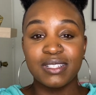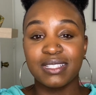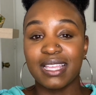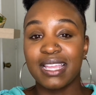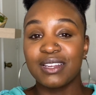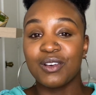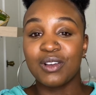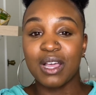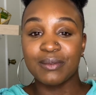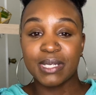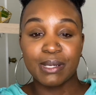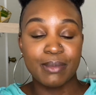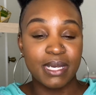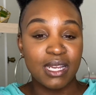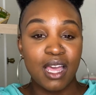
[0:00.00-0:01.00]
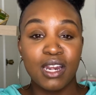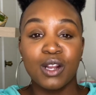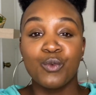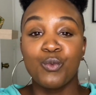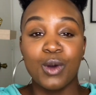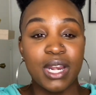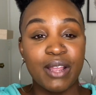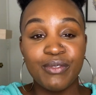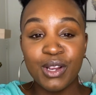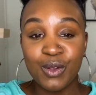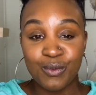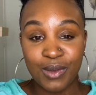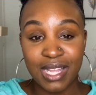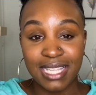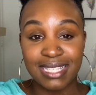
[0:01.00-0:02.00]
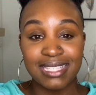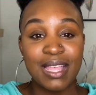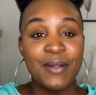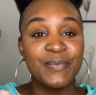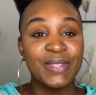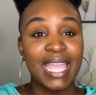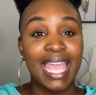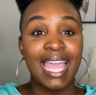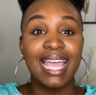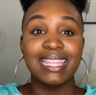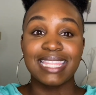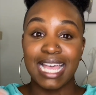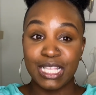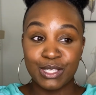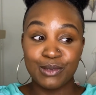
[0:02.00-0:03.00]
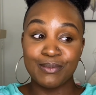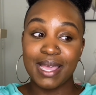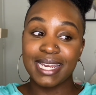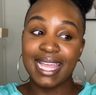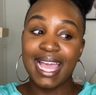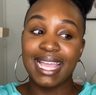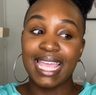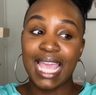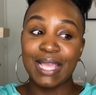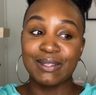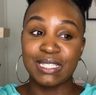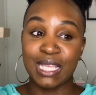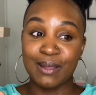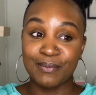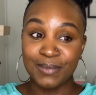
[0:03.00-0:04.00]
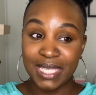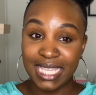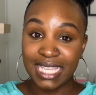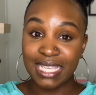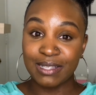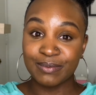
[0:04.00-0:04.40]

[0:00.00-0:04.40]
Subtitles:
saying don't come near my daughter, whatever it was, that's when my dad came to me